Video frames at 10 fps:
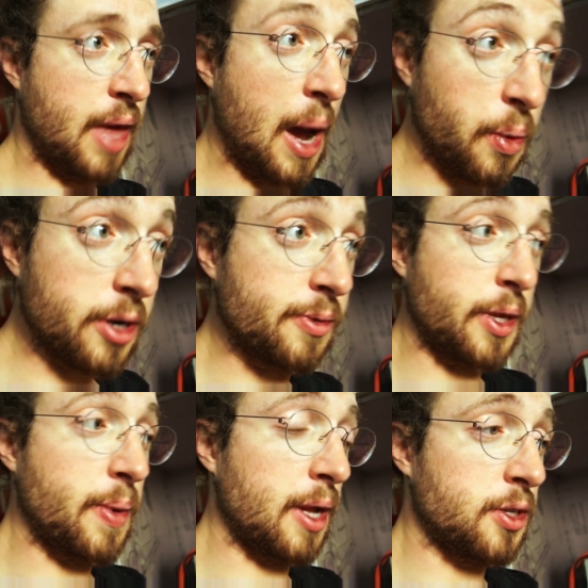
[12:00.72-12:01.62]
that works
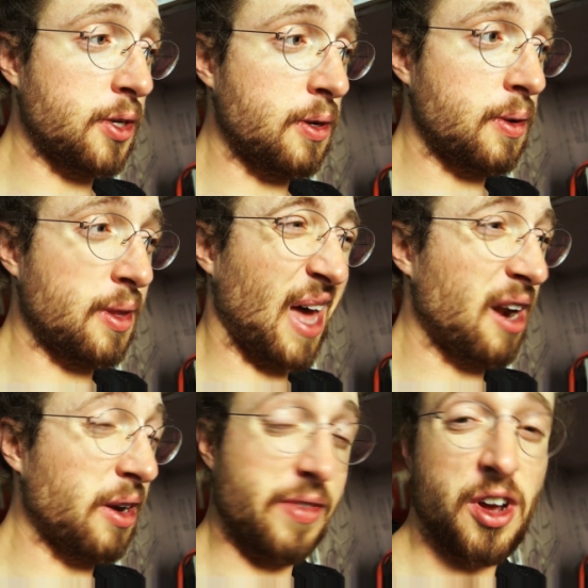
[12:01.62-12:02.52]
really well too. I
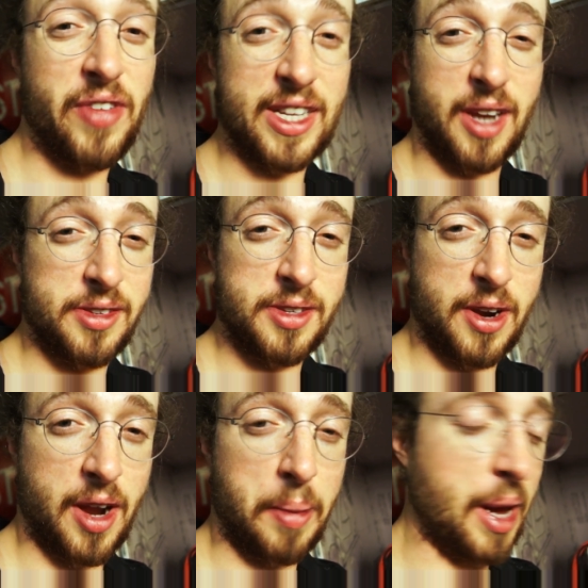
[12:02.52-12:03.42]
don't even know if that's
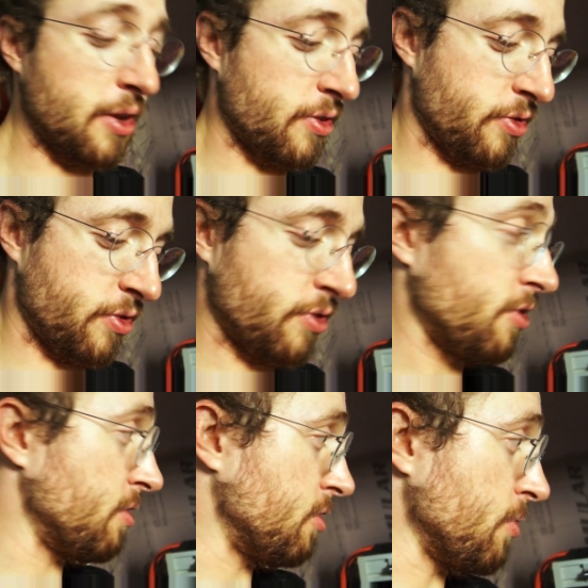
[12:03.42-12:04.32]
necessary. I might
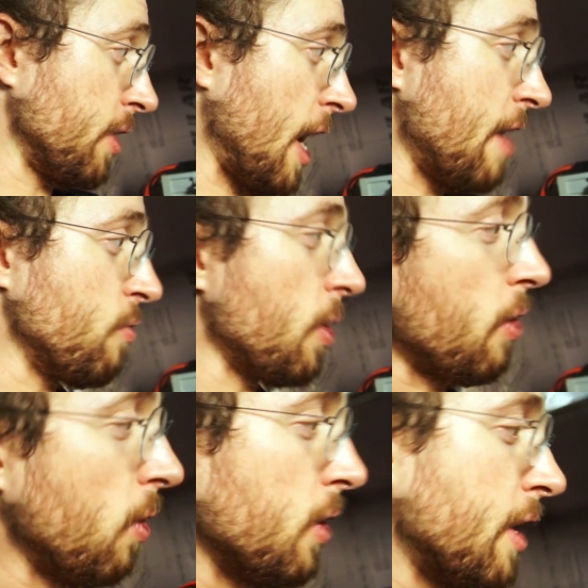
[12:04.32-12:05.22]
do I have
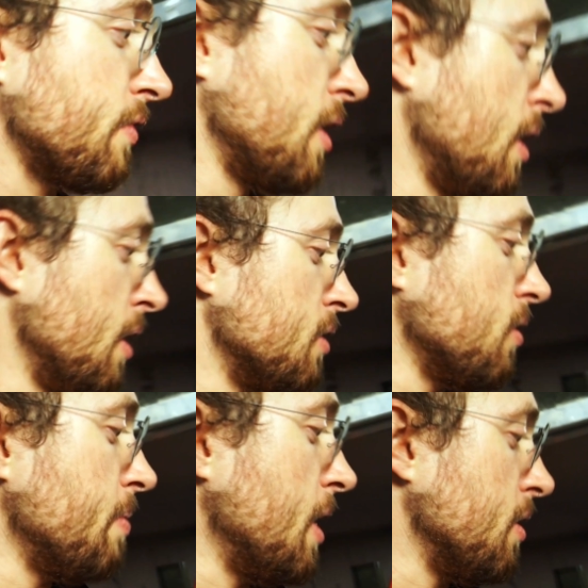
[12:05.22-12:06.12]
one hole left,
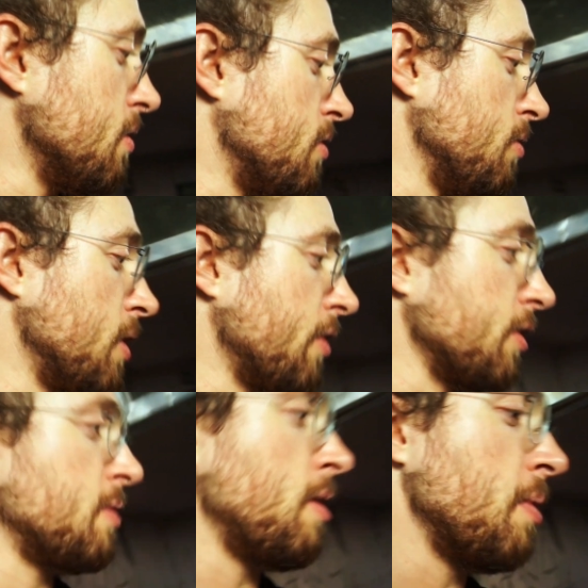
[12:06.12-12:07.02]
so I may do
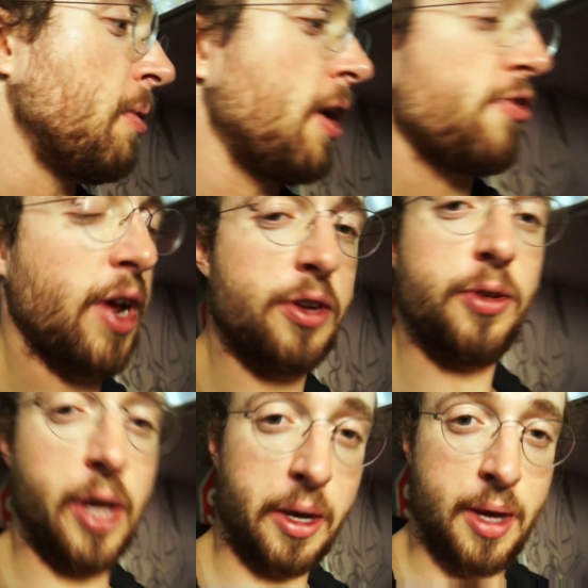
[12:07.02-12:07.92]
another experiment where I try to
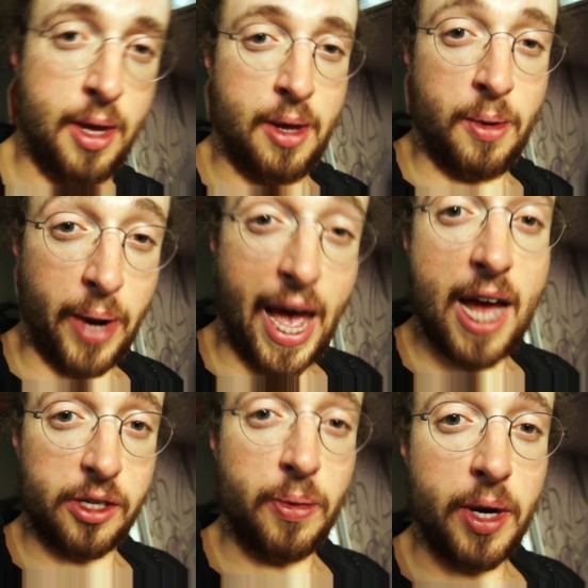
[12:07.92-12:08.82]
do like what I
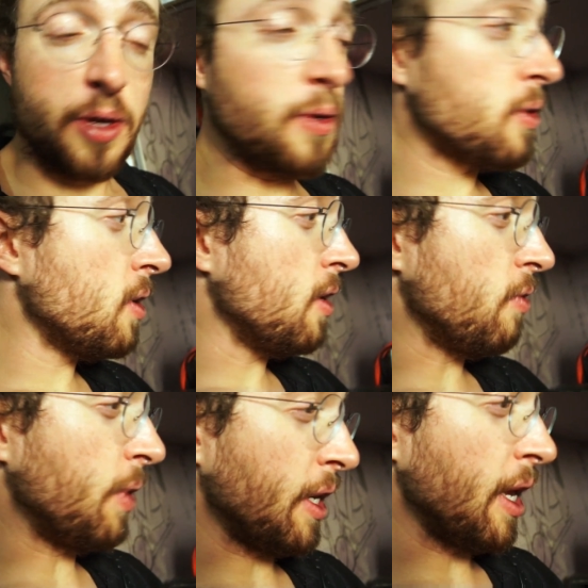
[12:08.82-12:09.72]
actually want to use
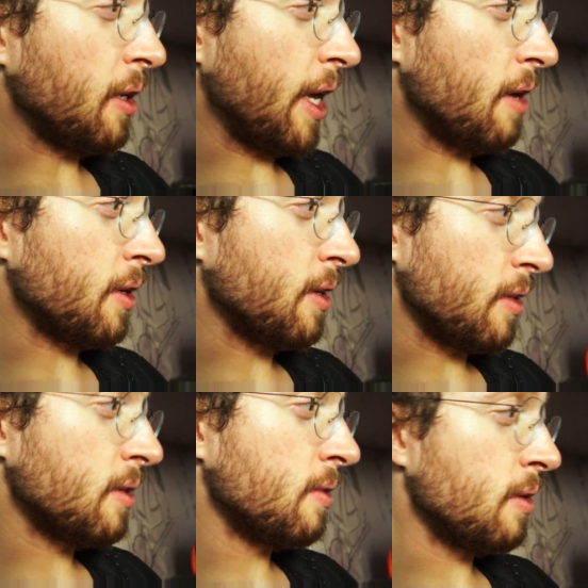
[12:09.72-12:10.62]
and really nail down
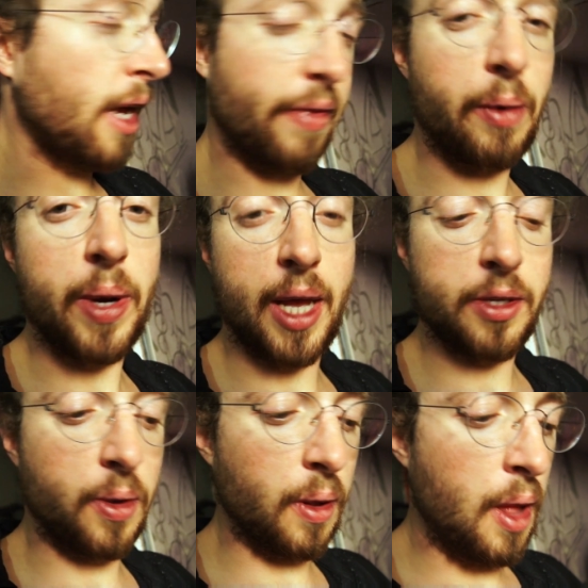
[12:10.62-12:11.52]
because I have that one
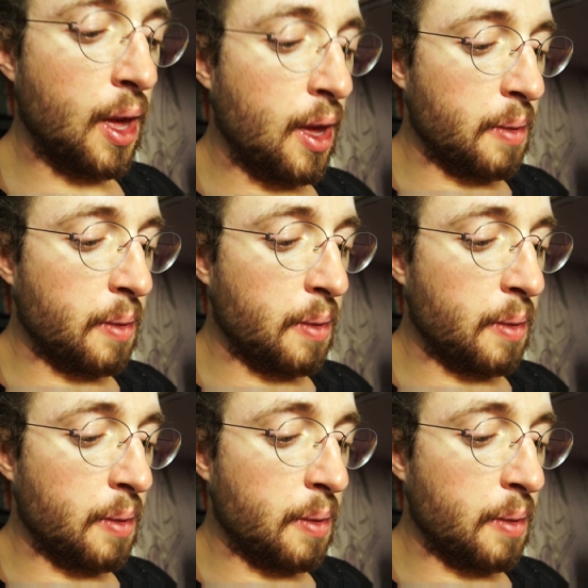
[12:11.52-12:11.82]
last hole.